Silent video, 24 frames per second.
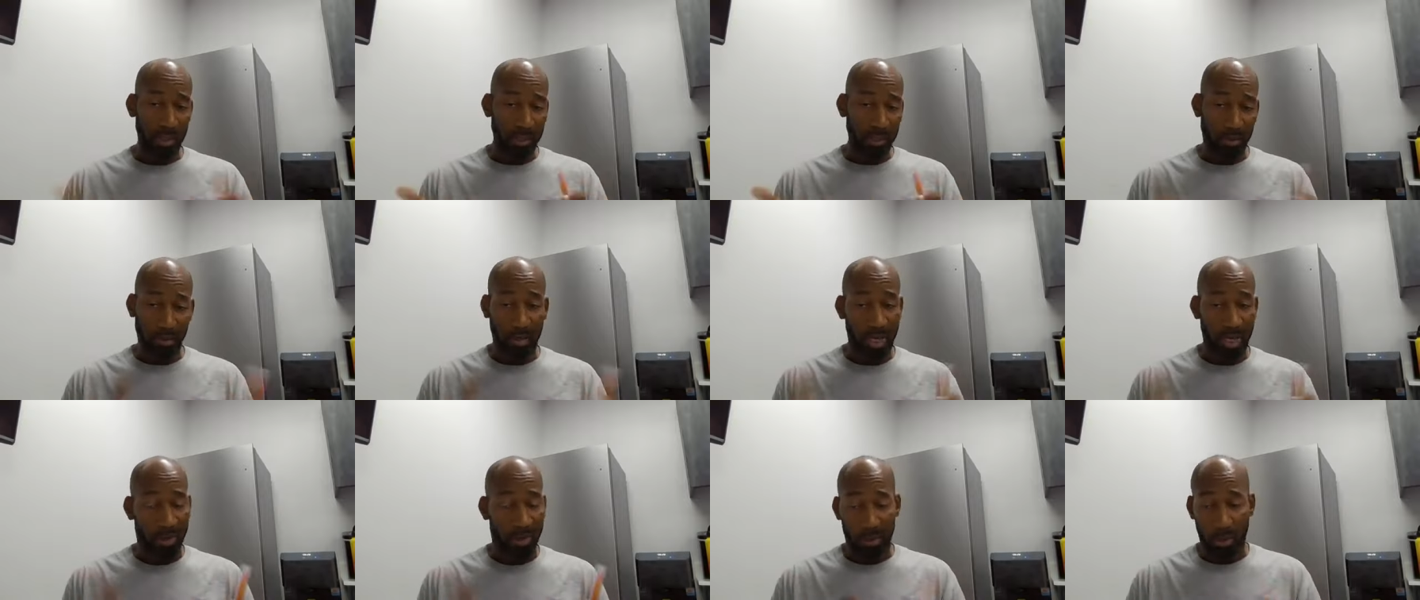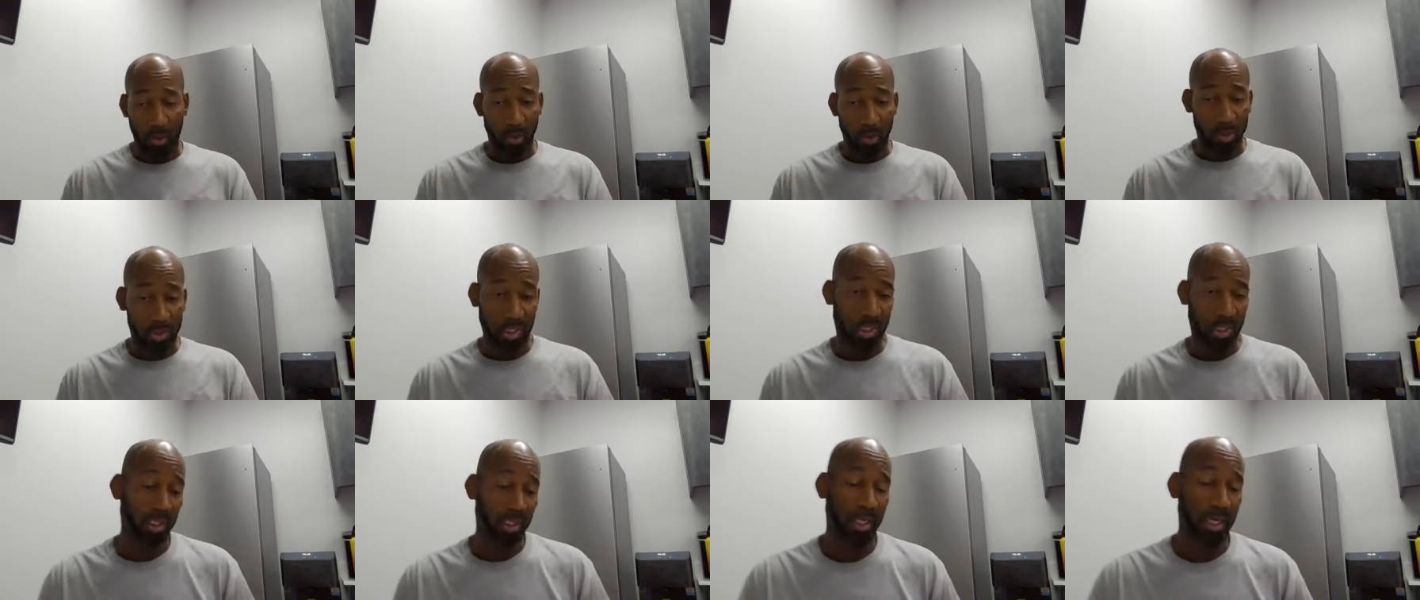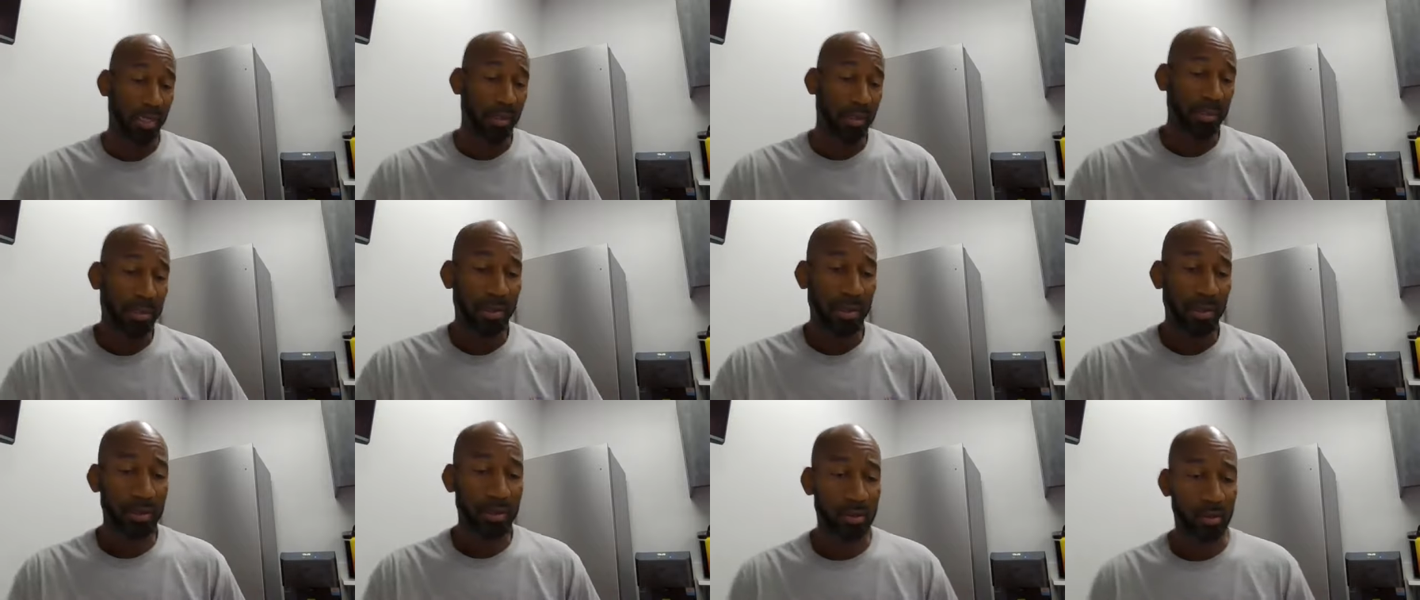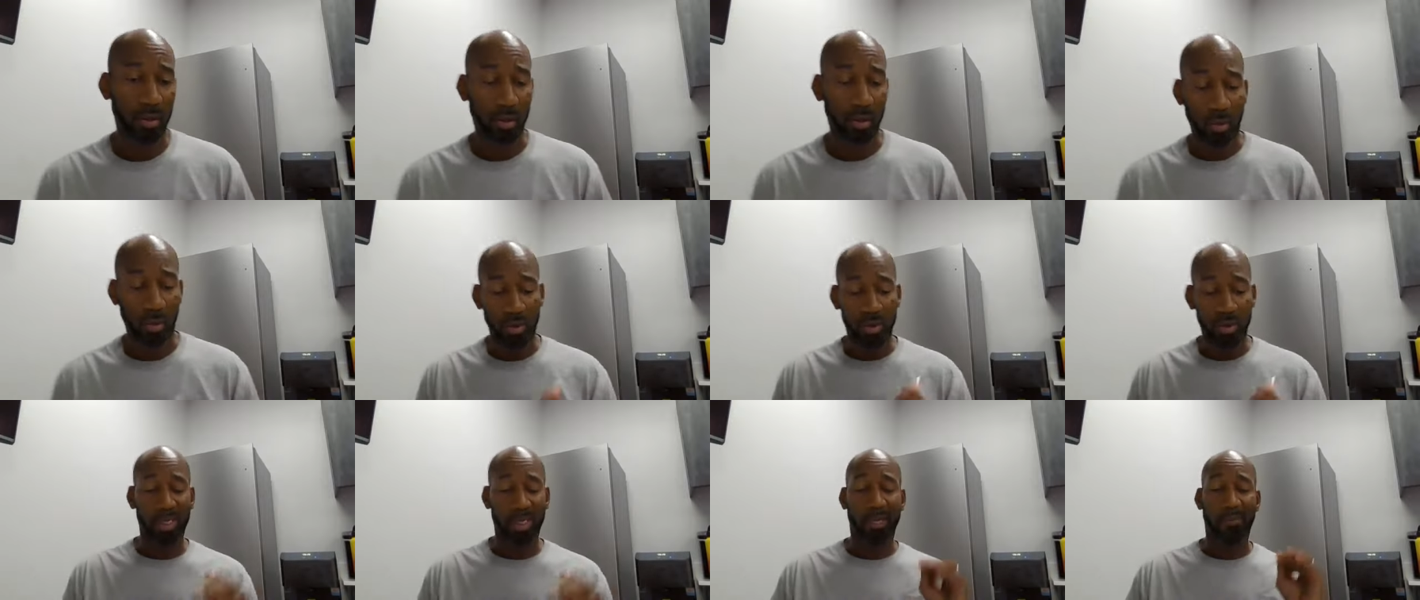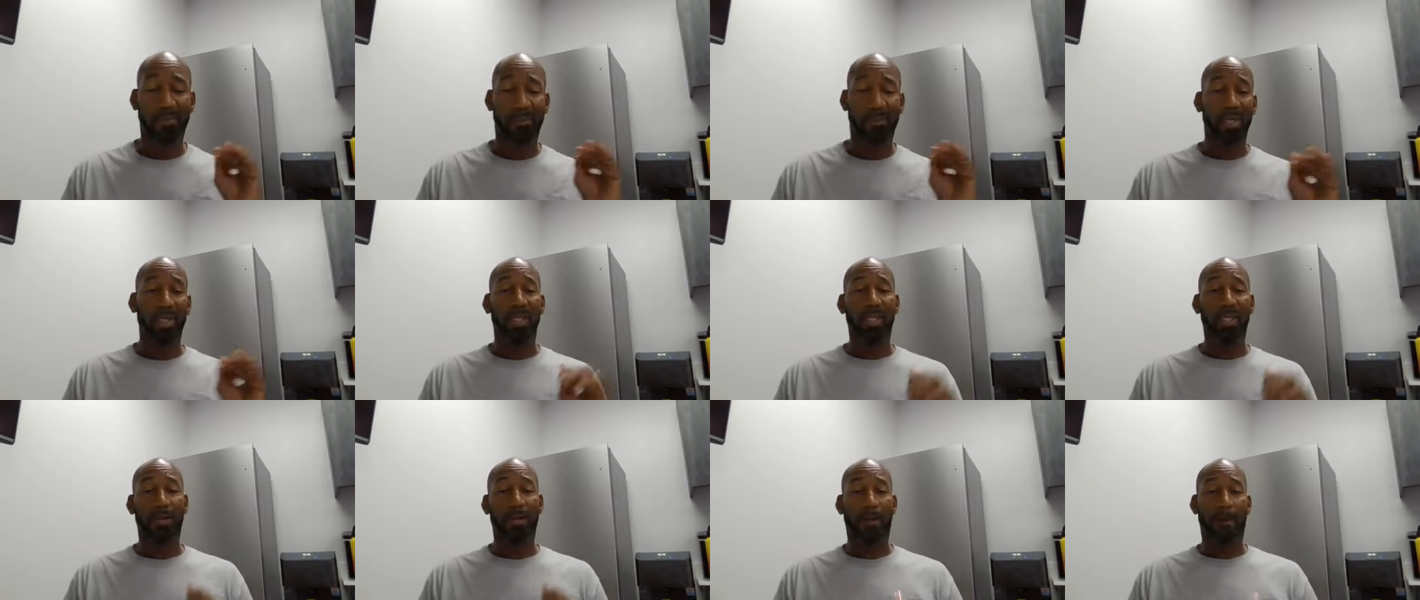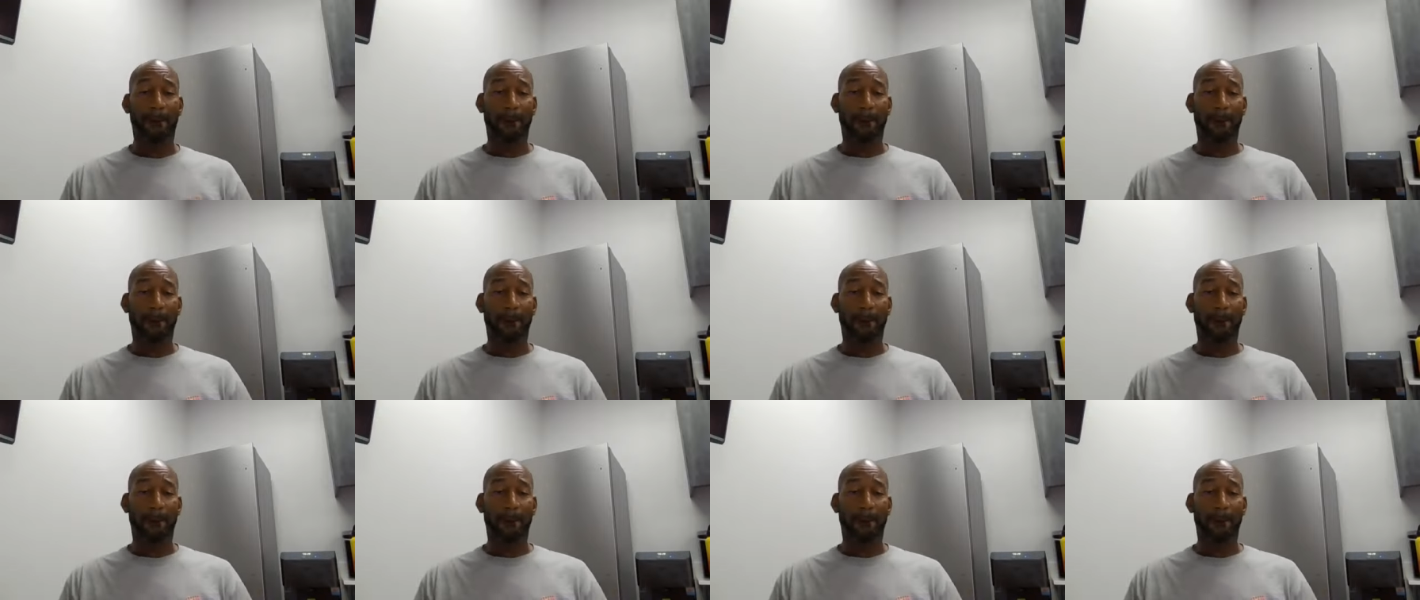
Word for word: They're not loyal to any of that. They're loyal to that money.